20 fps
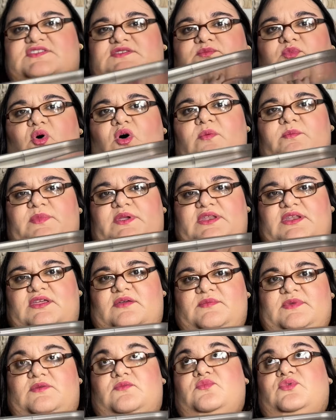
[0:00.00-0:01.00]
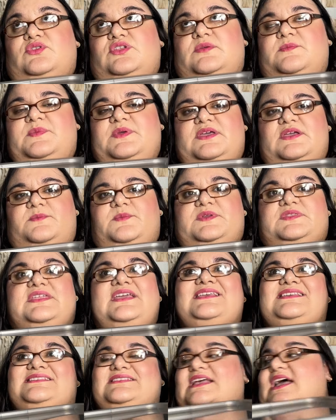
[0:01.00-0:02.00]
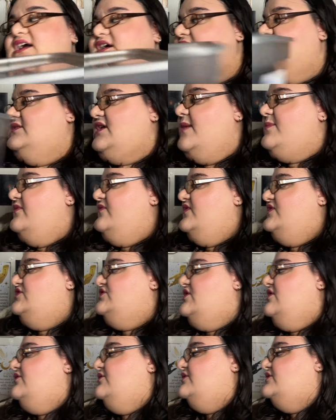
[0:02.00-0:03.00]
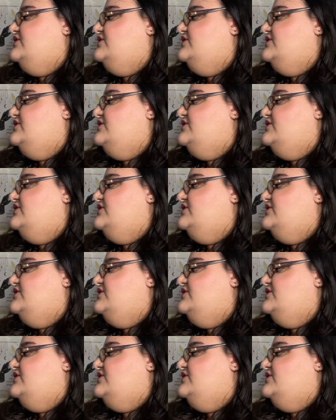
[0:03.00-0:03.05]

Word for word: Small, medium, and really big. But they stack on top of each other.